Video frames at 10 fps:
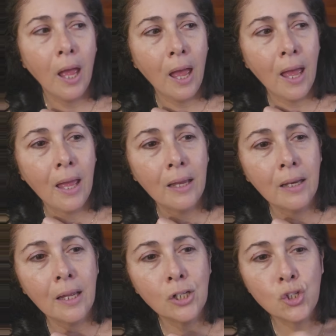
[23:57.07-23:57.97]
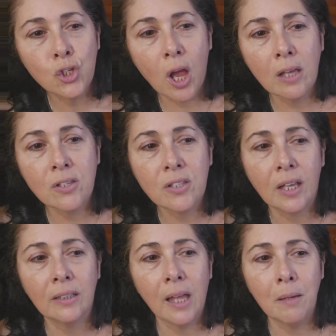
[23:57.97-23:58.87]
and just
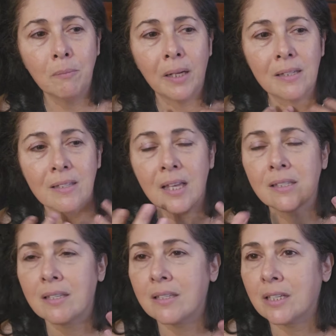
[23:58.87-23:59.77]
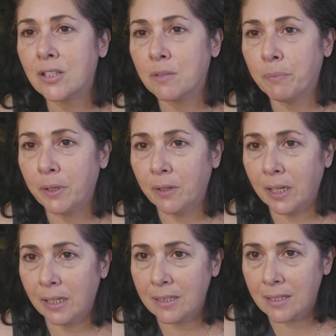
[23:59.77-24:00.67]
let my senses
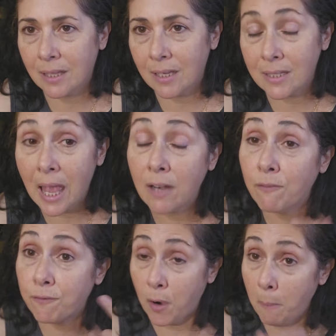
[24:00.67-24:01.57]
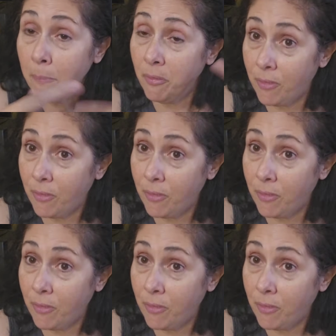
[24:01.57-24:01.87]
experience this. And from